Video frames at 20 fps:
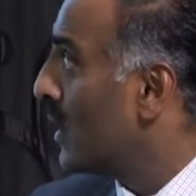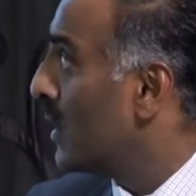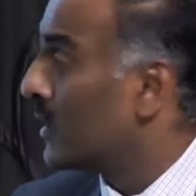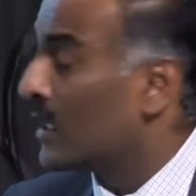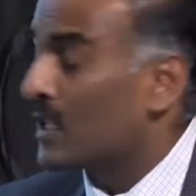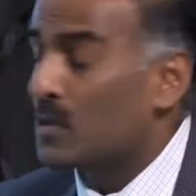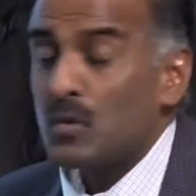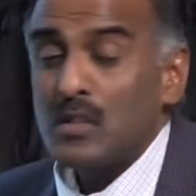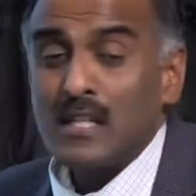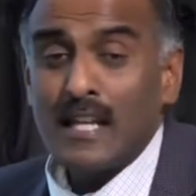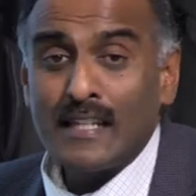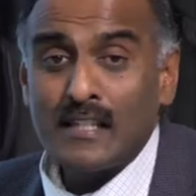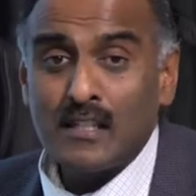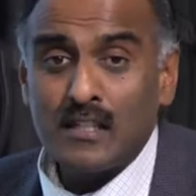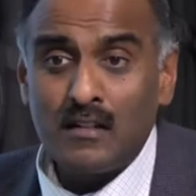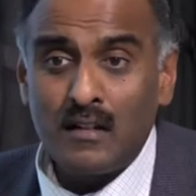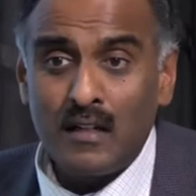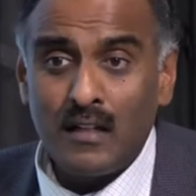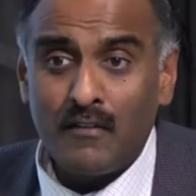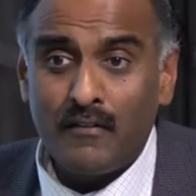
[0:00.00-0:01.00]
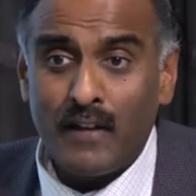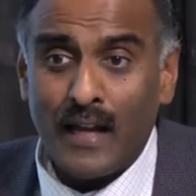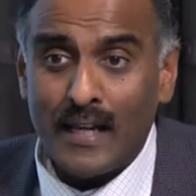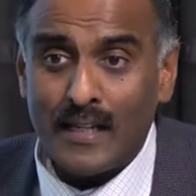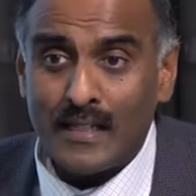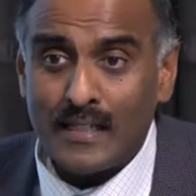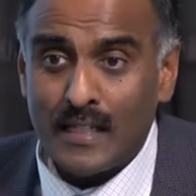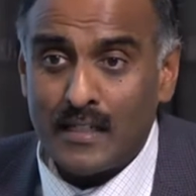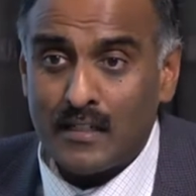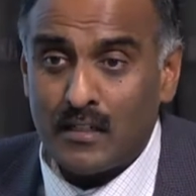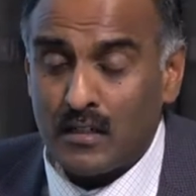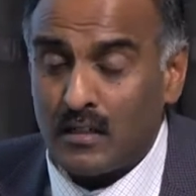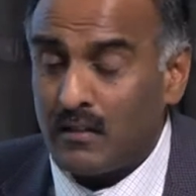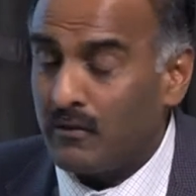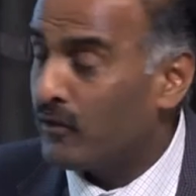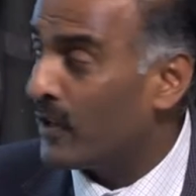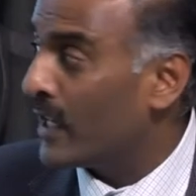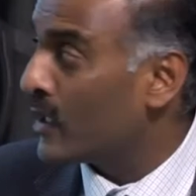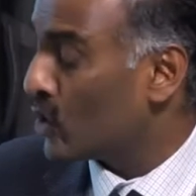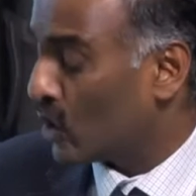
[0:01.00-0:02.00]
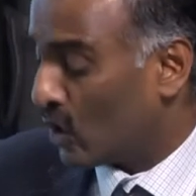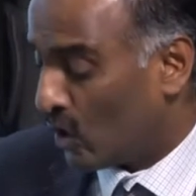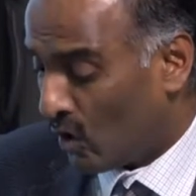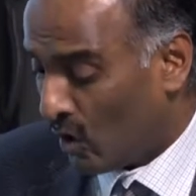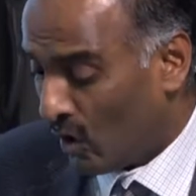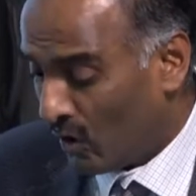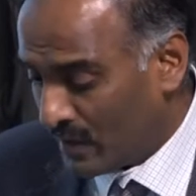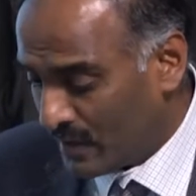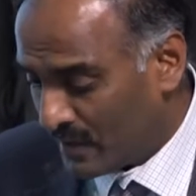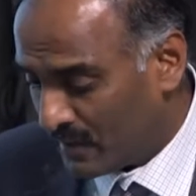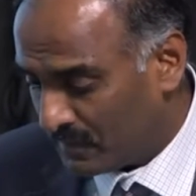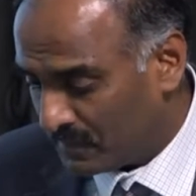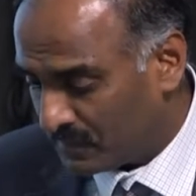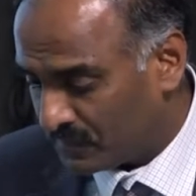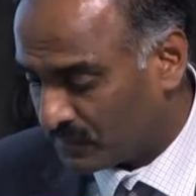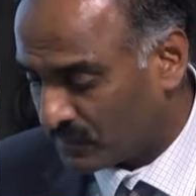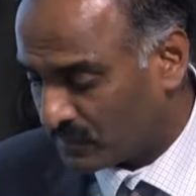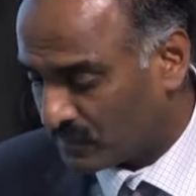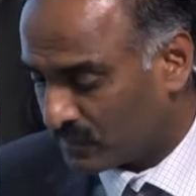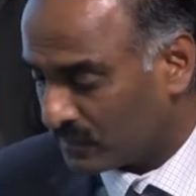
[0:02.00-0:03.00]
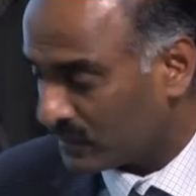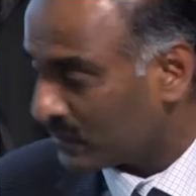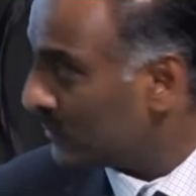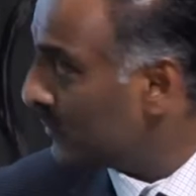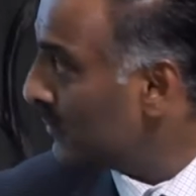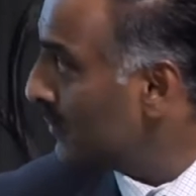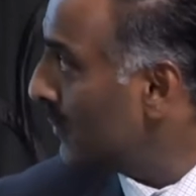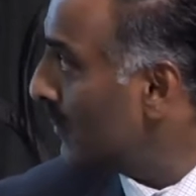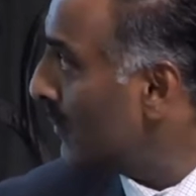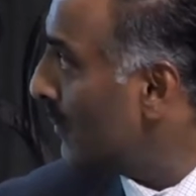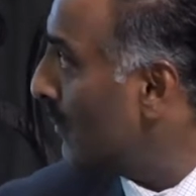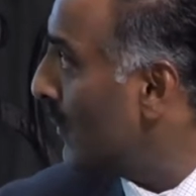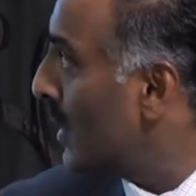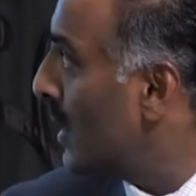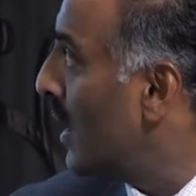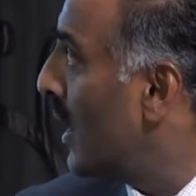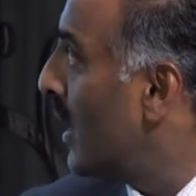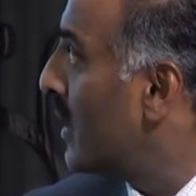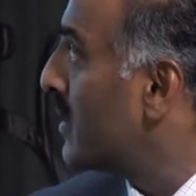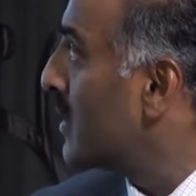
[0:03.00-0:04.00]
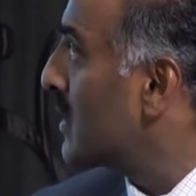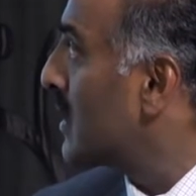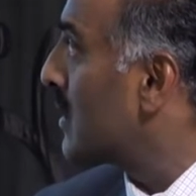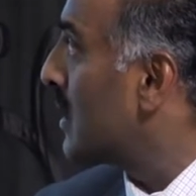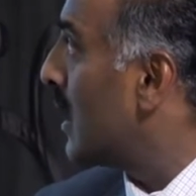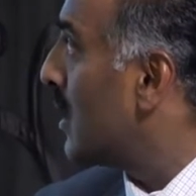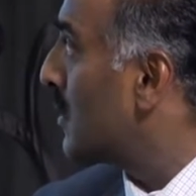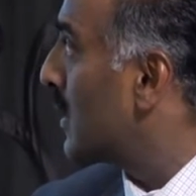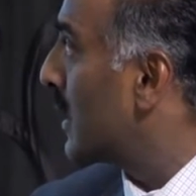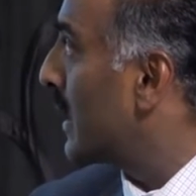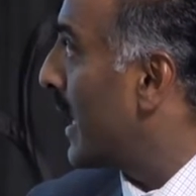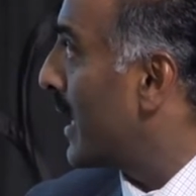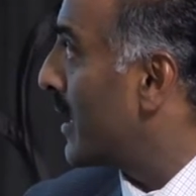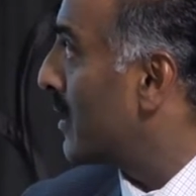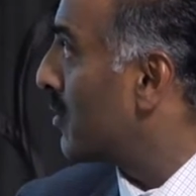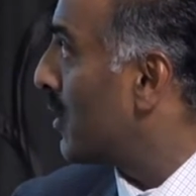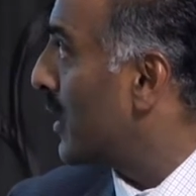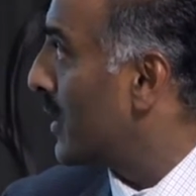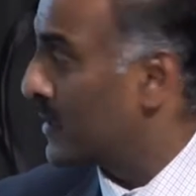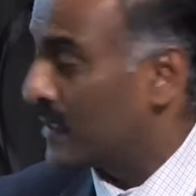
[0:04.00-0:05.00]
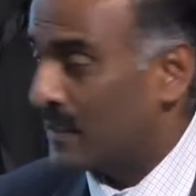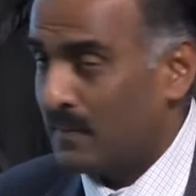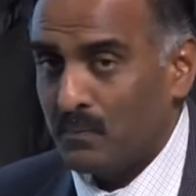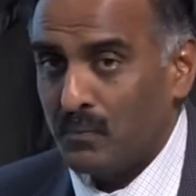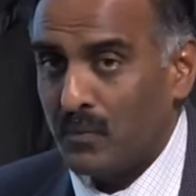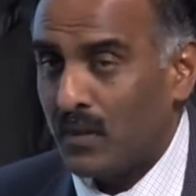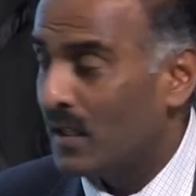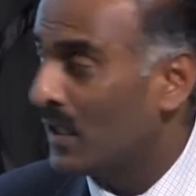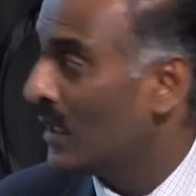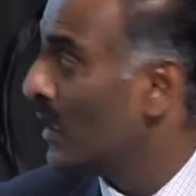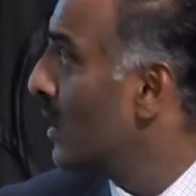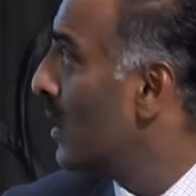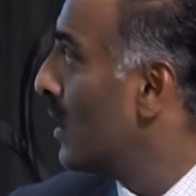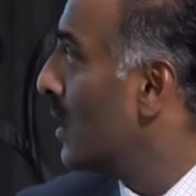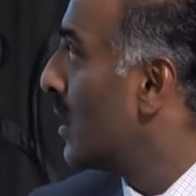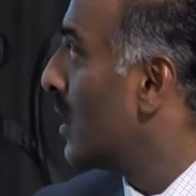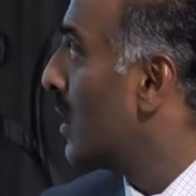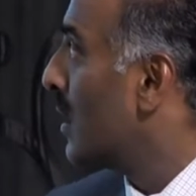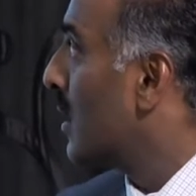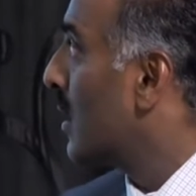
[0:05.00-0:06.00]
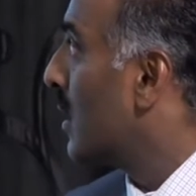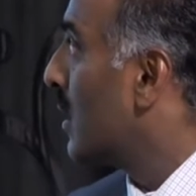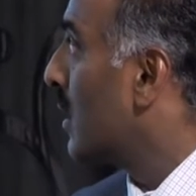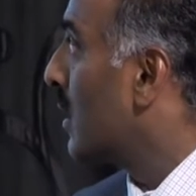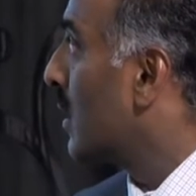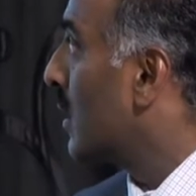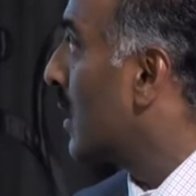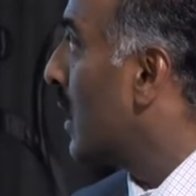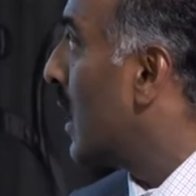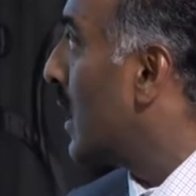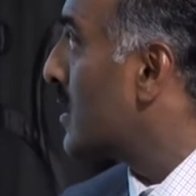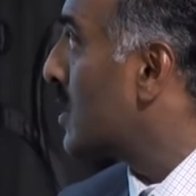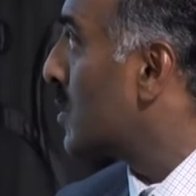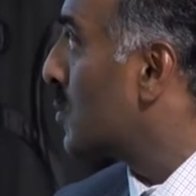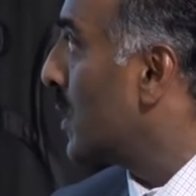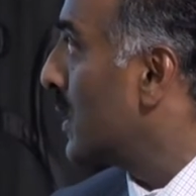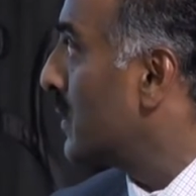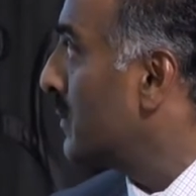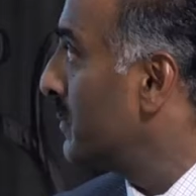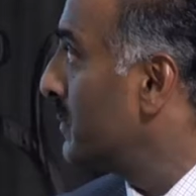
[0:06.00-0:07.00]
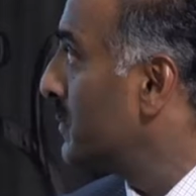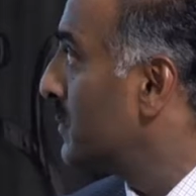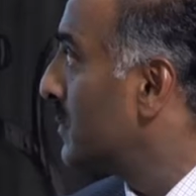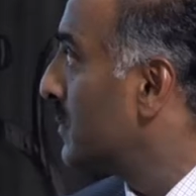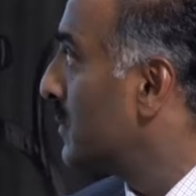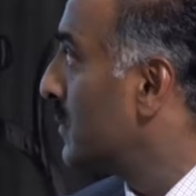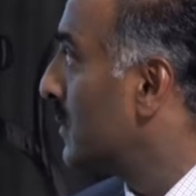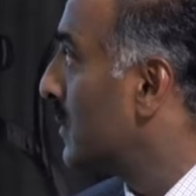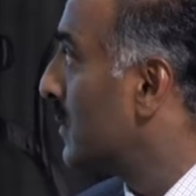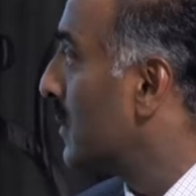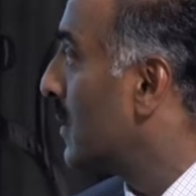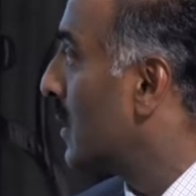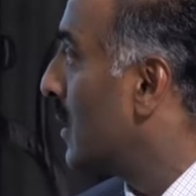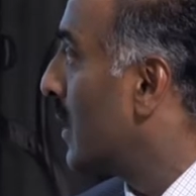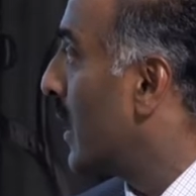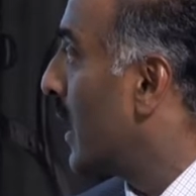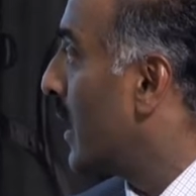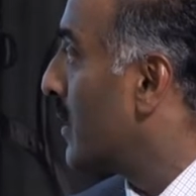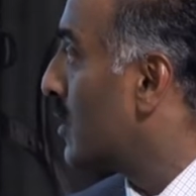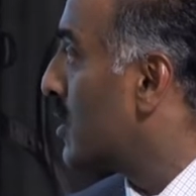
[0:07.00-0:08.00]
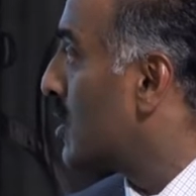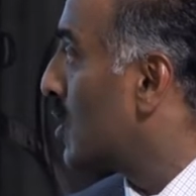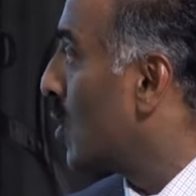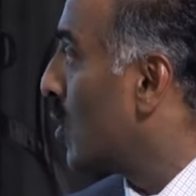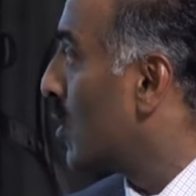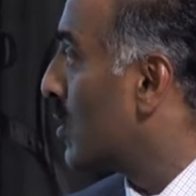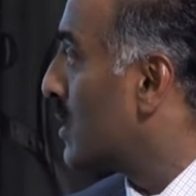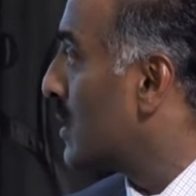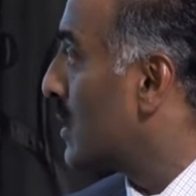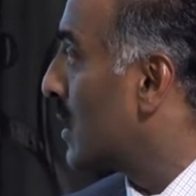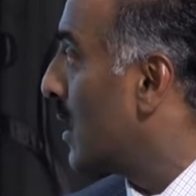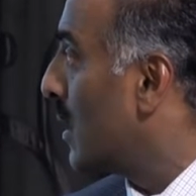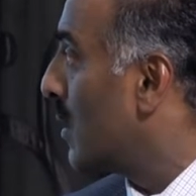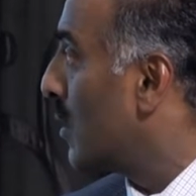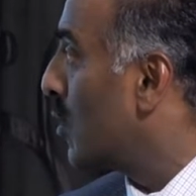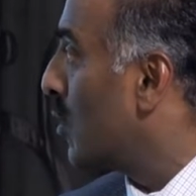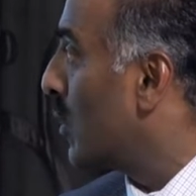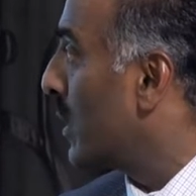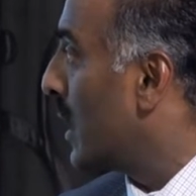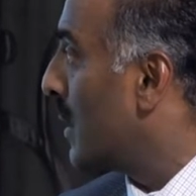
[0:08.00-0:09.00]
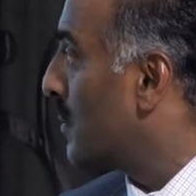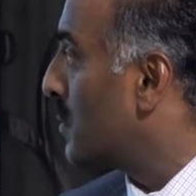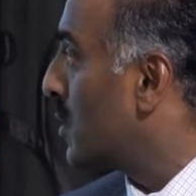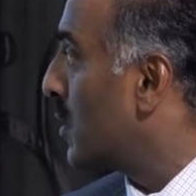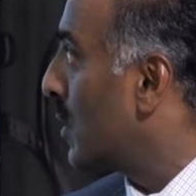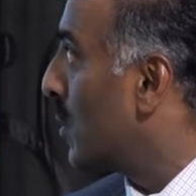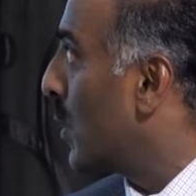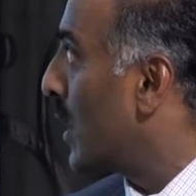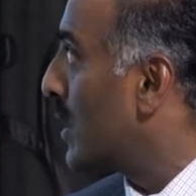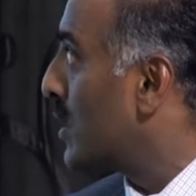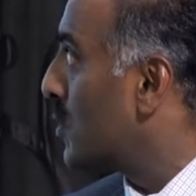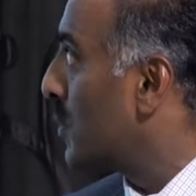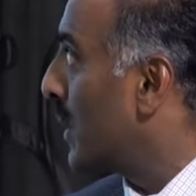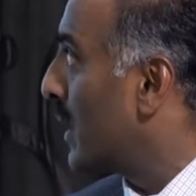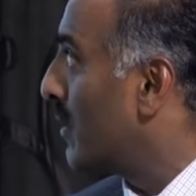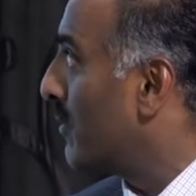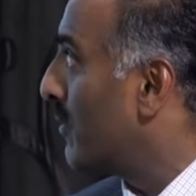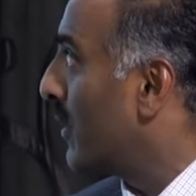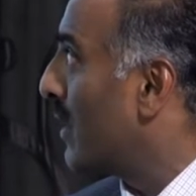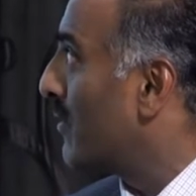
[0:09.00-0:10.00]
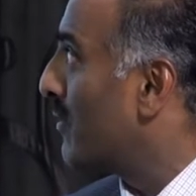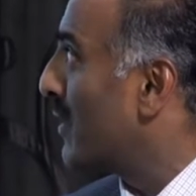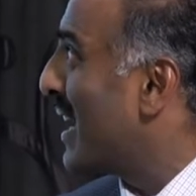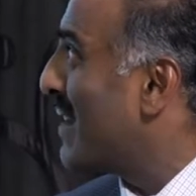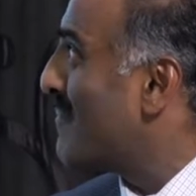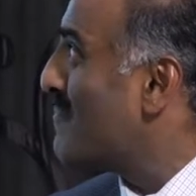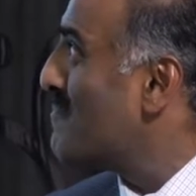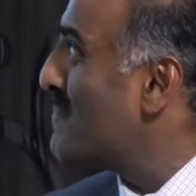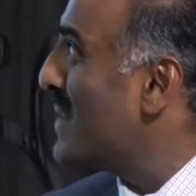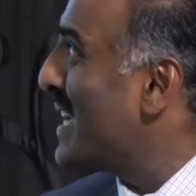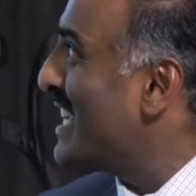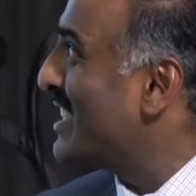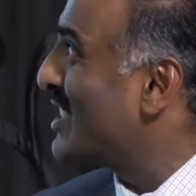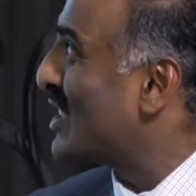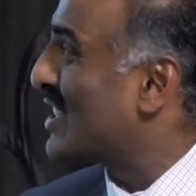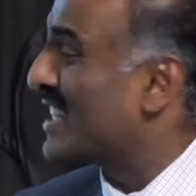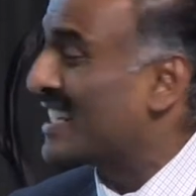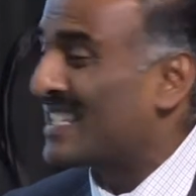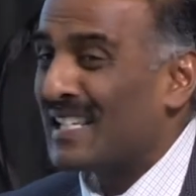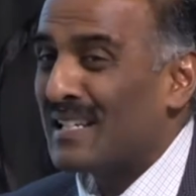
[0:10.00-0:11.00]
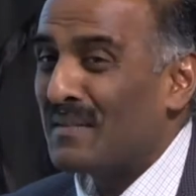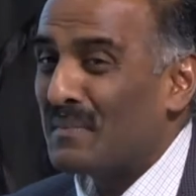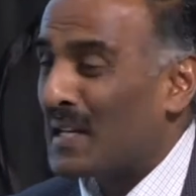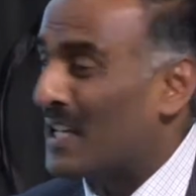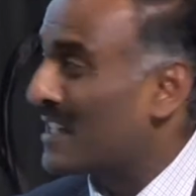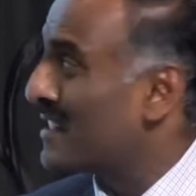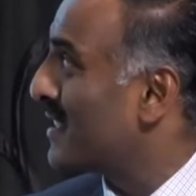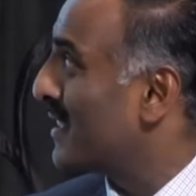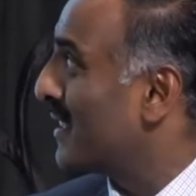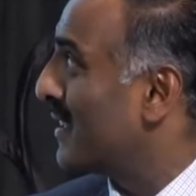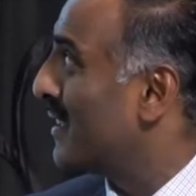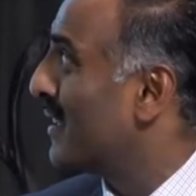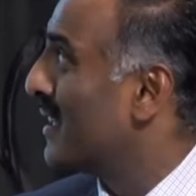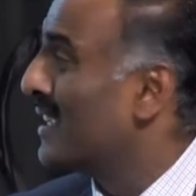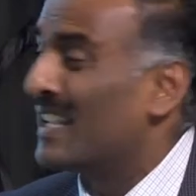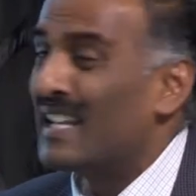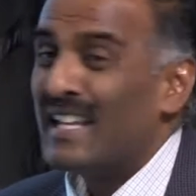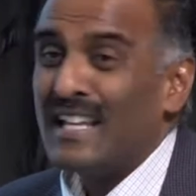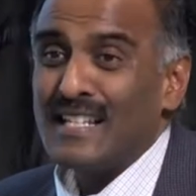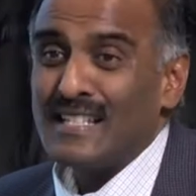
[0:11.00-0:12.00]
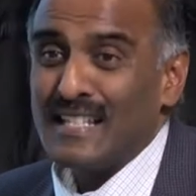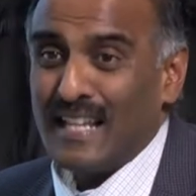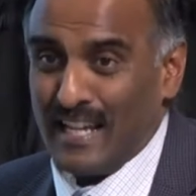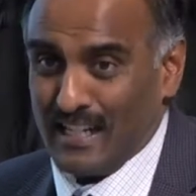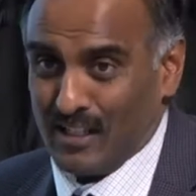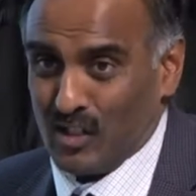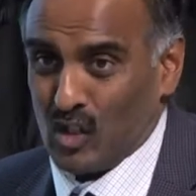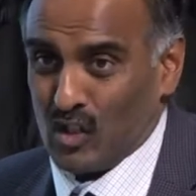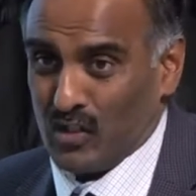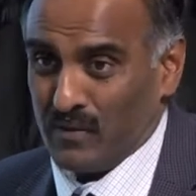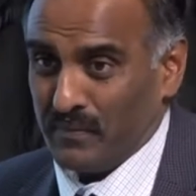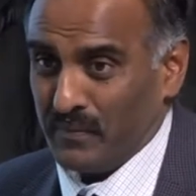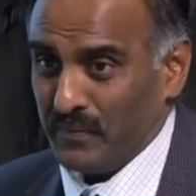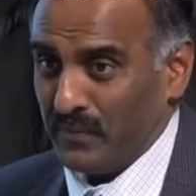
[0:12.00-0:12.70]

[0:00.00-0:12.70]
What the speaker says: This was externally validated in a French cohort, and this is how they categorized them. Class 1, and the scores going up to 125. A major determinant here is age.